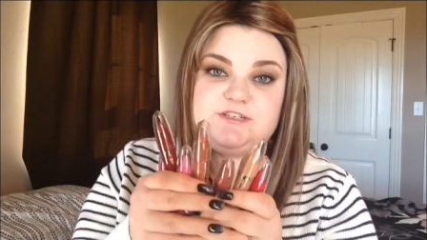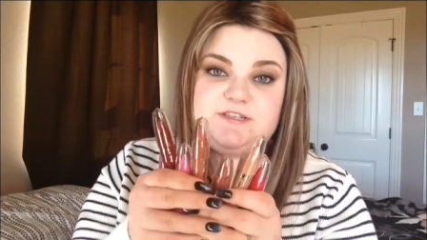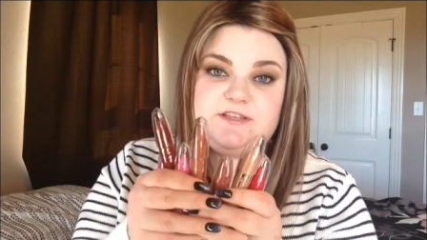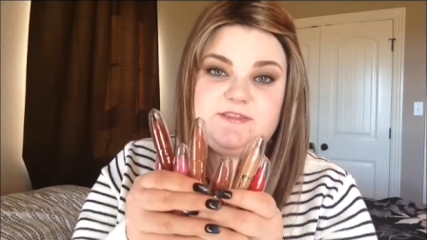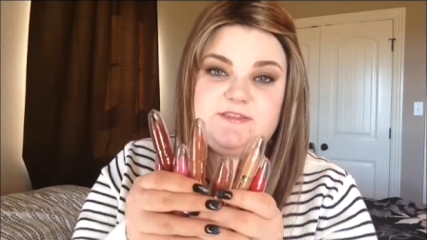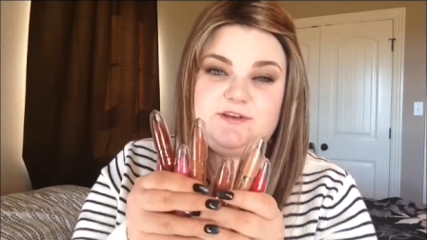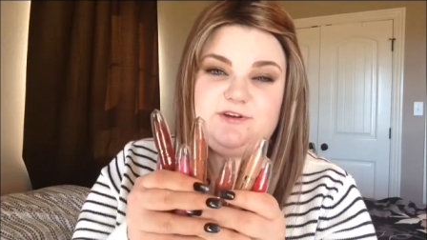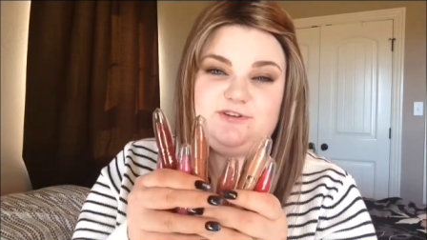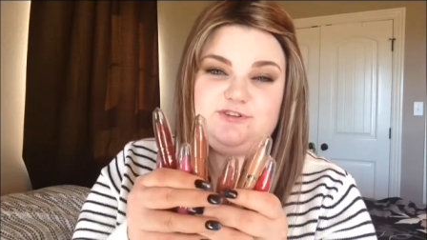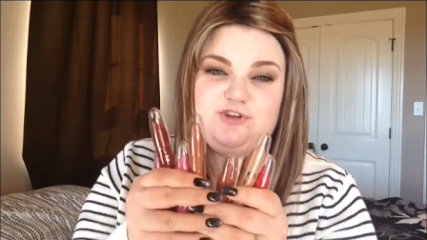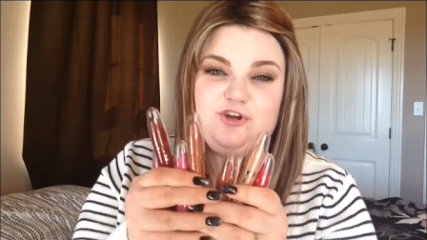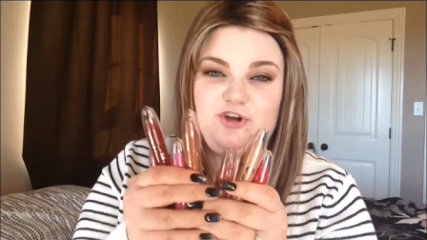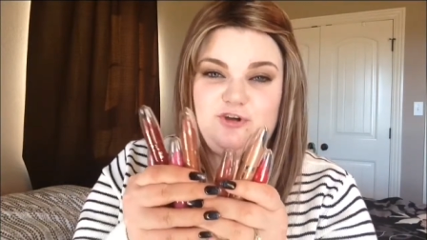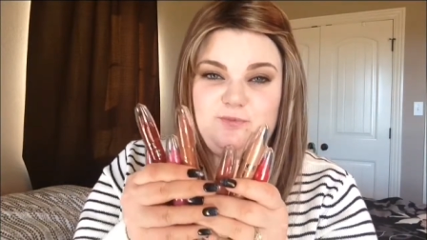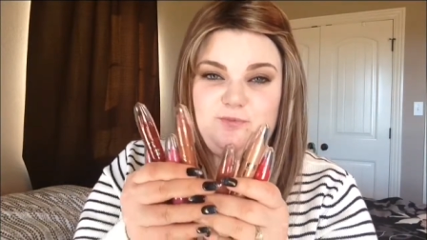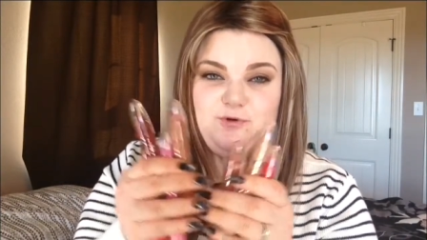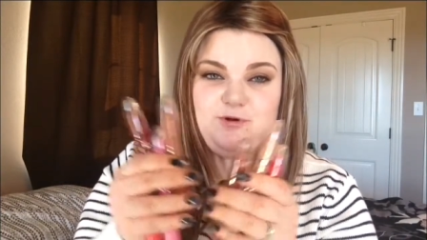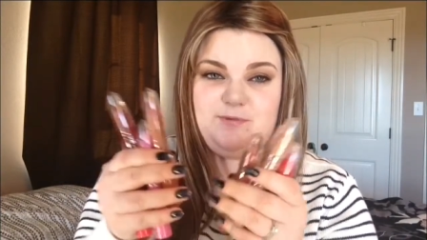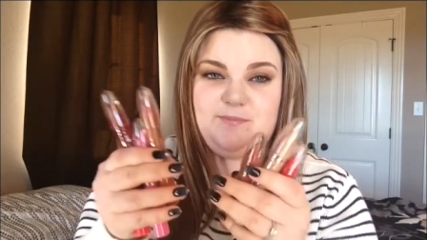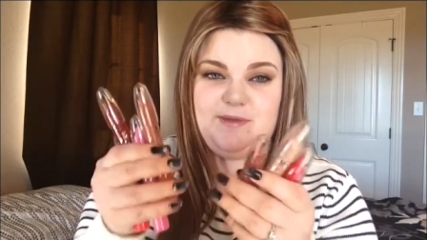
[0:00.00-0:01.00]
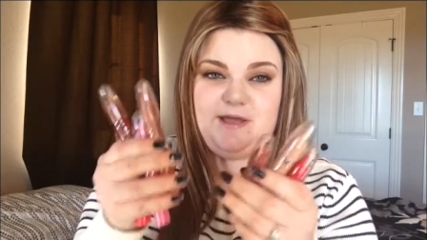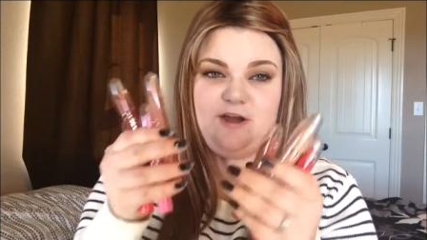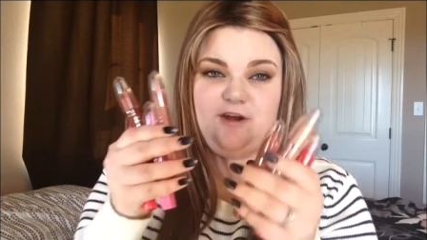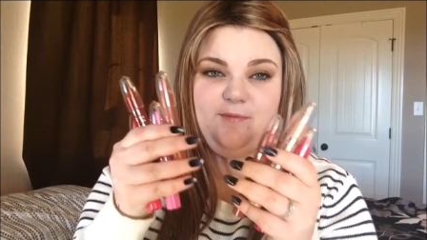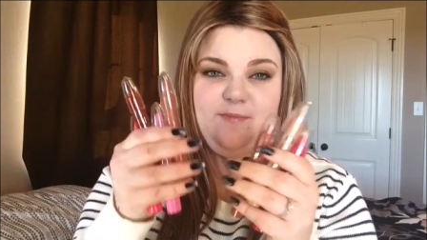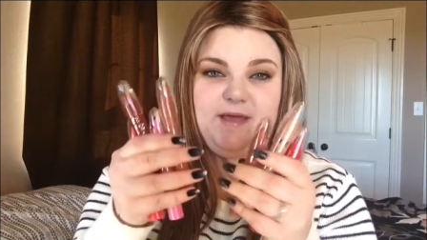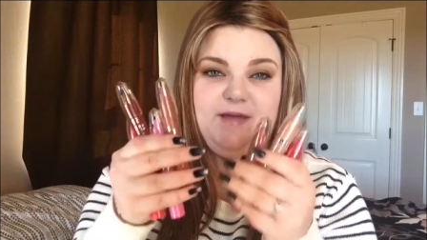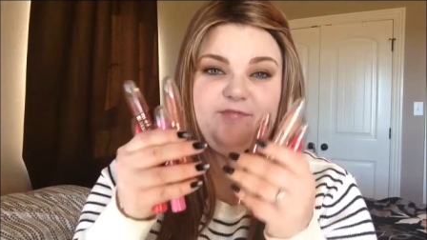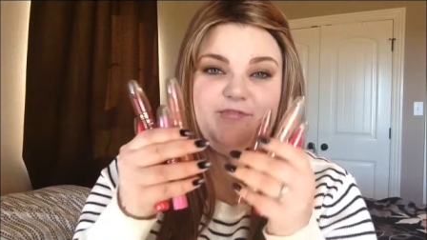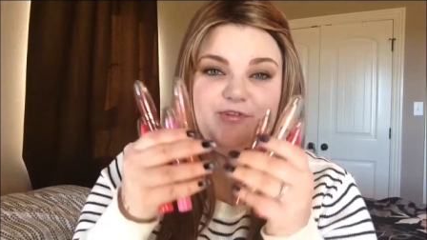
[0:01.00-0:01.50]
and then I'll talk more about
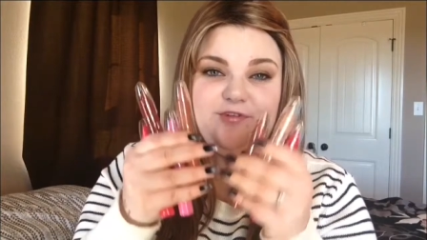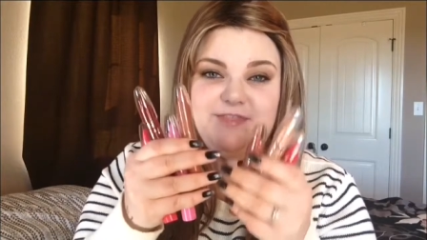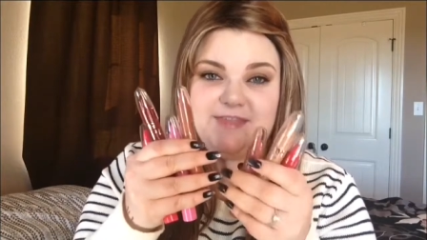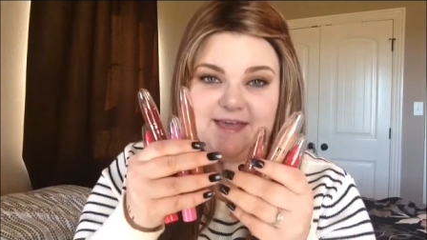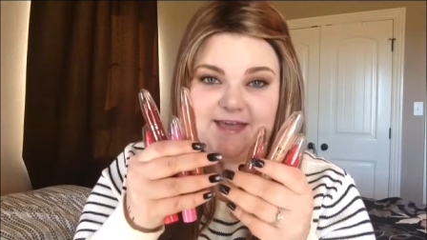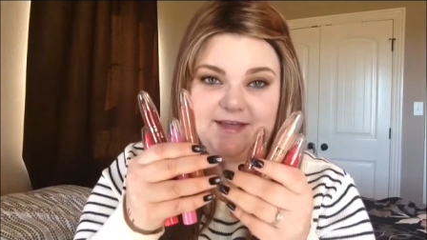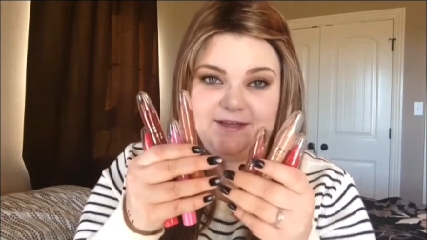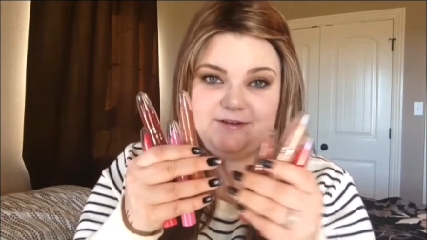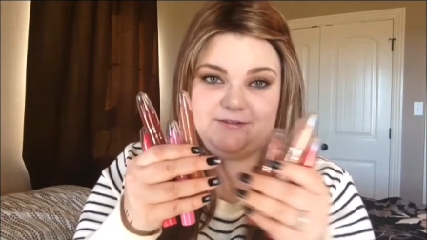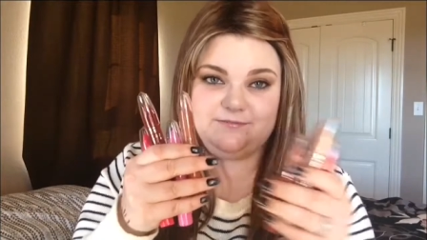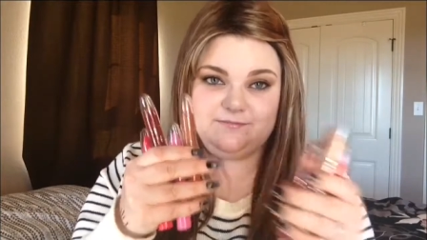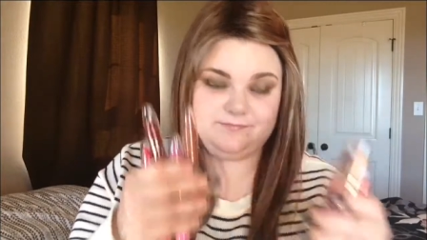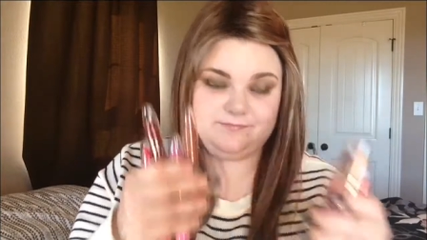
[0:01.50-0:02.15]
them after that.